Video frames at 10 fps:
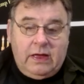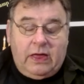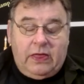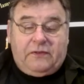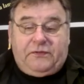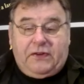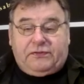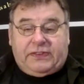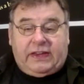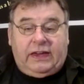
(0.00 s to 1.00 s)
the
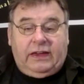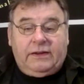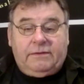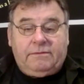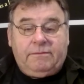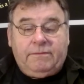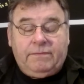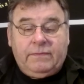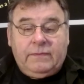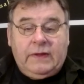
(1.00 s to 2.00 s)
50,
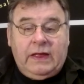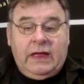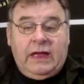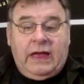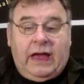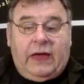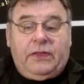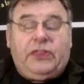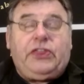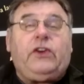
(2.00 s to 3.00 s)
and
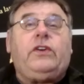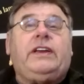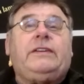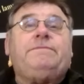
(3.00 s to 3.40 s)
the 30.